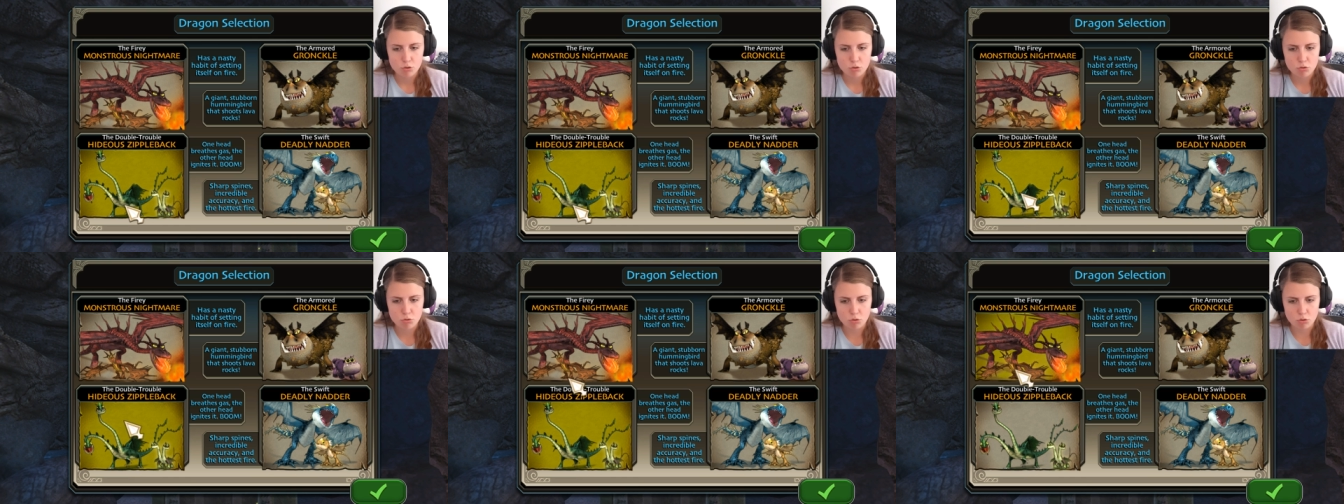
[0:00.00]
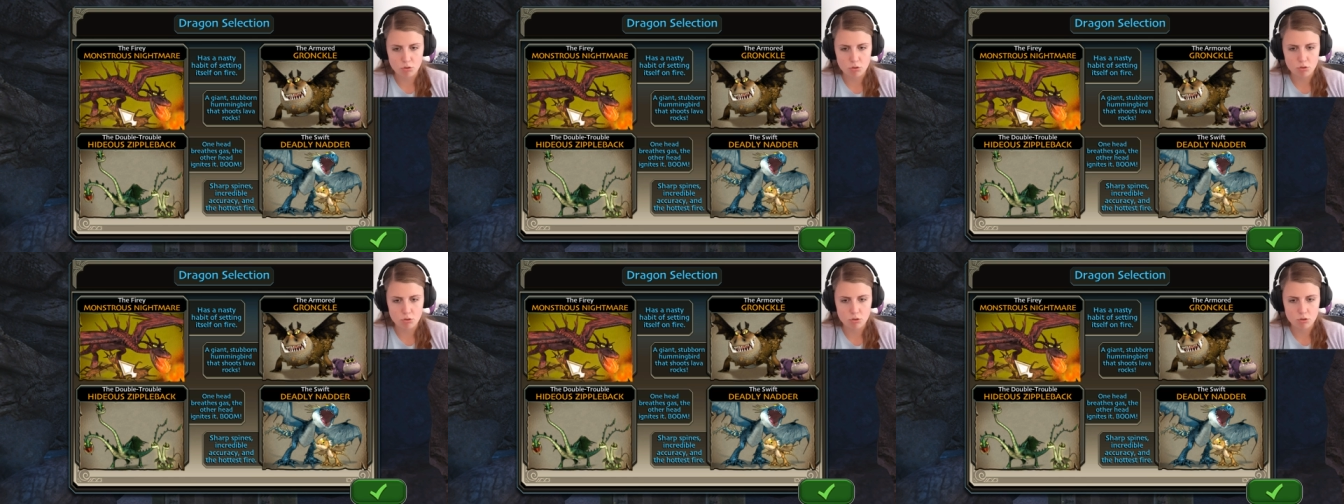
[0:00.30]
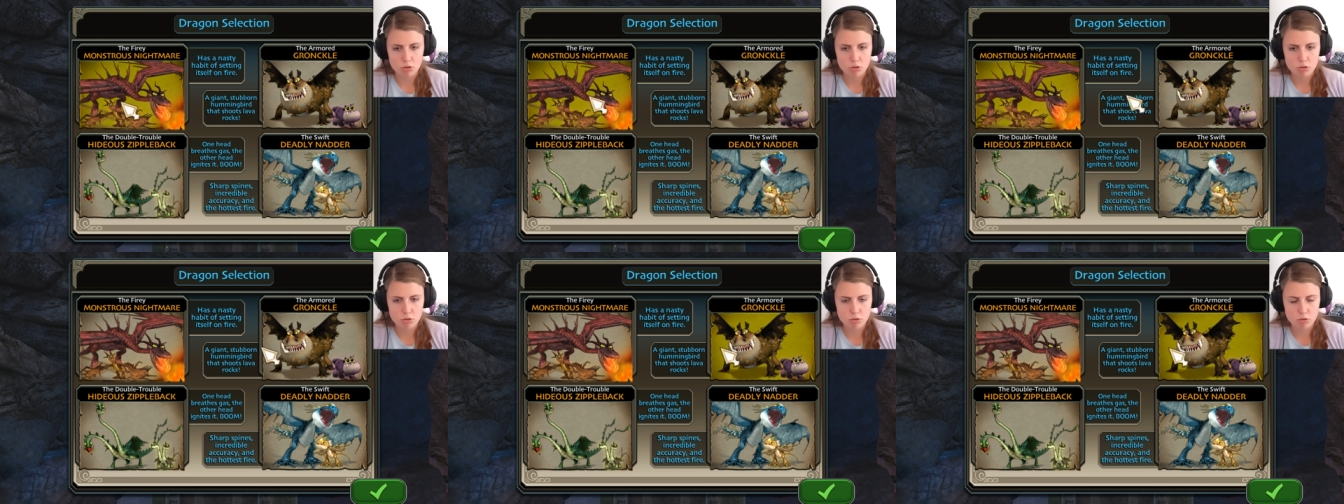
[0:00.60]

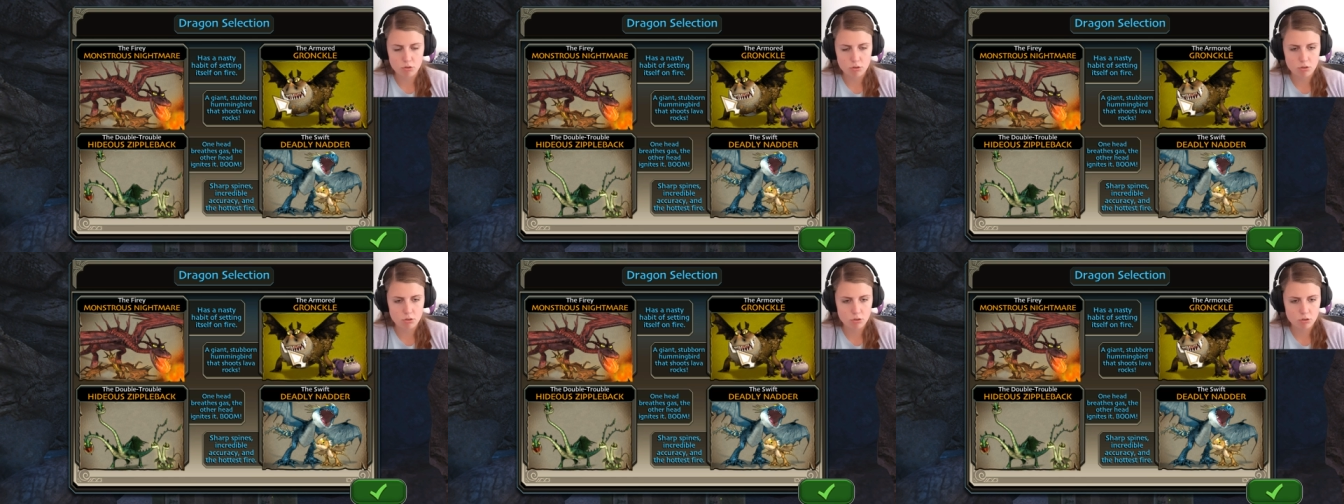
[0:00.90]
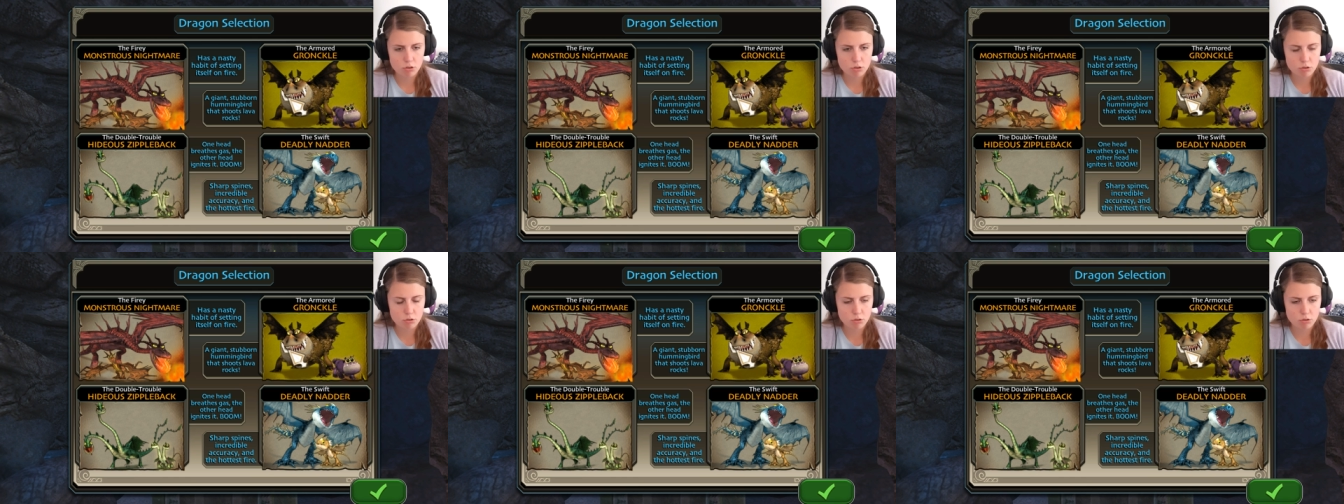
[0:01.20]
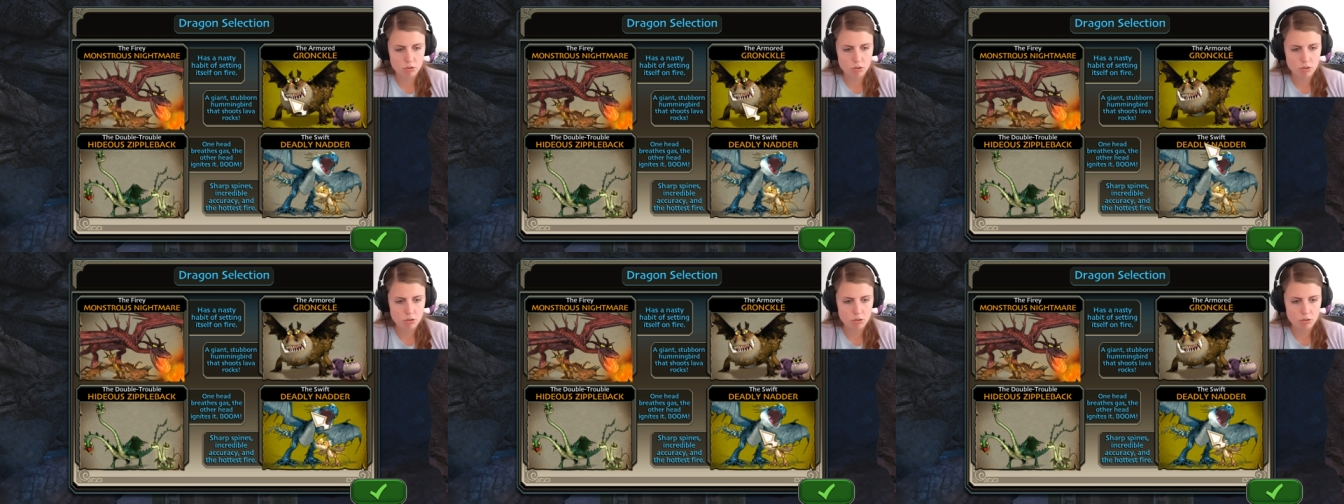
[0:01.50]
Strong, strong,
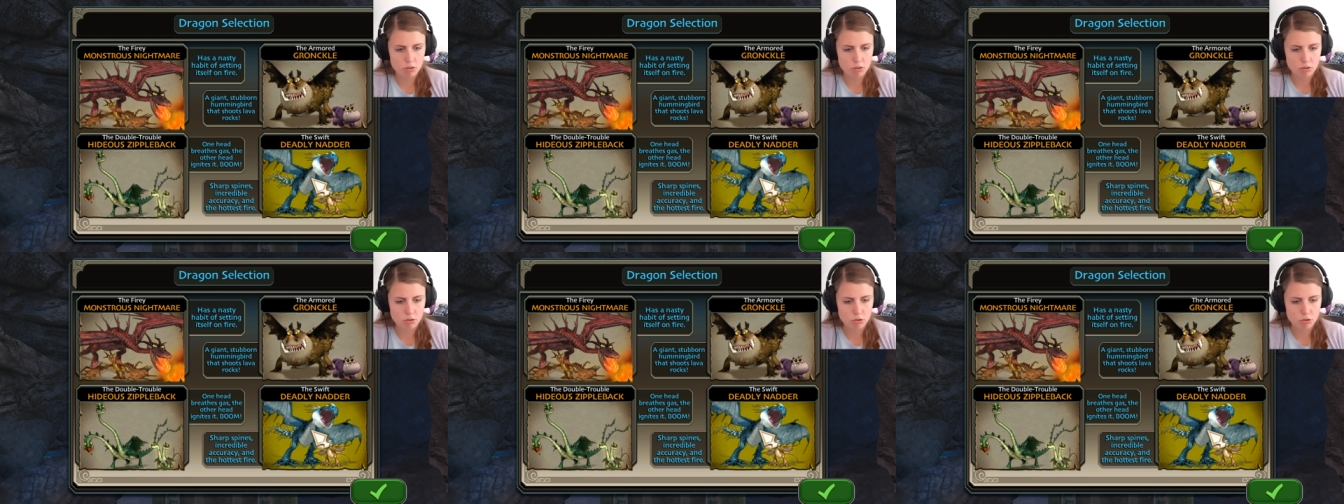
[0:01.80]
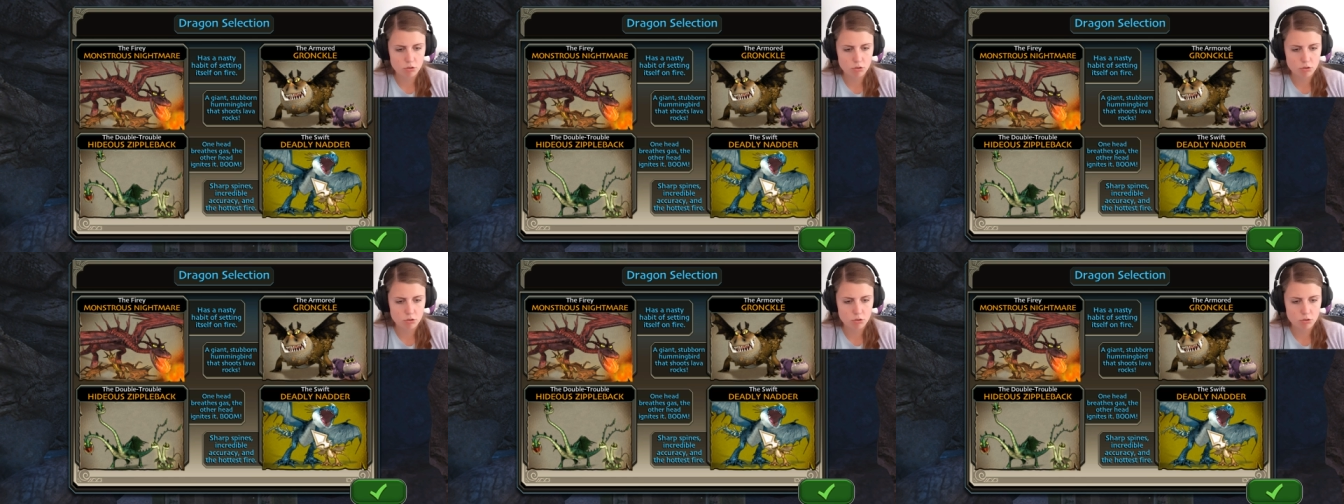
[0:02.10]
strong,